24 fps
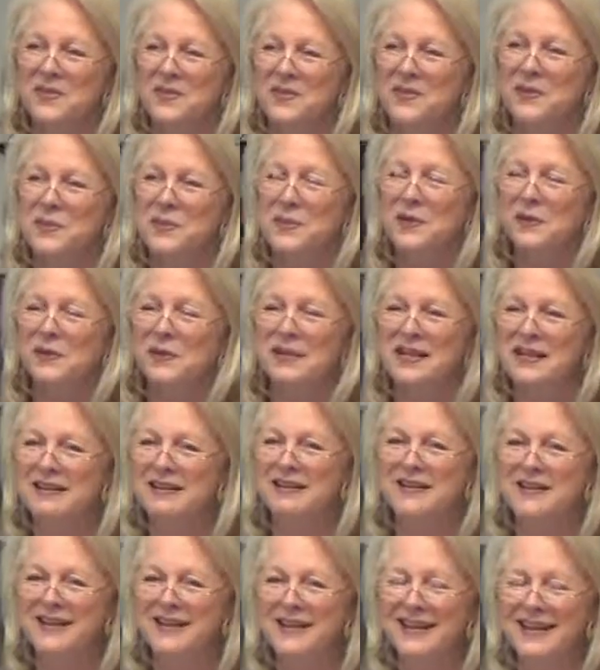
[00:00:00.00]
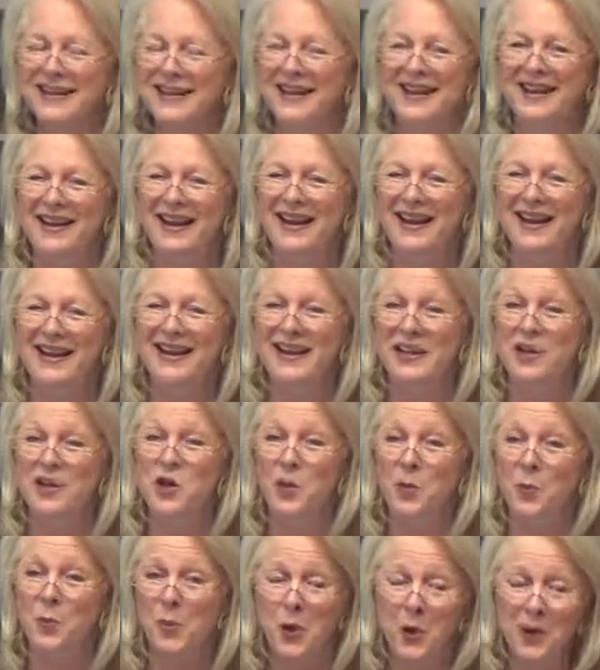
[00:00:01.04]
in your
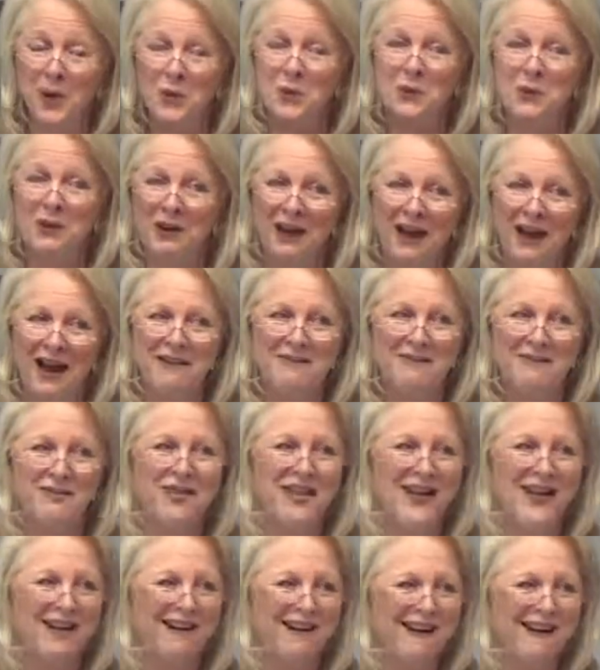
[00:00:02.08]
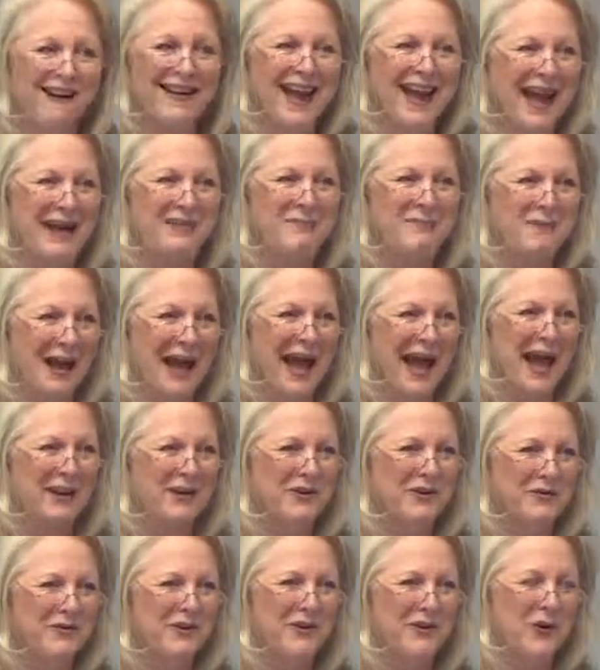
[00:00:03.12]
personal life that God had planned
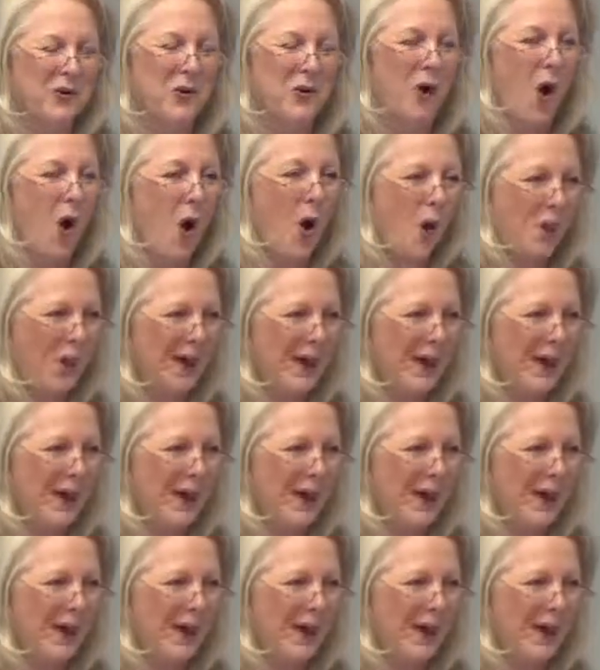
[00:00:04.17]
for you always.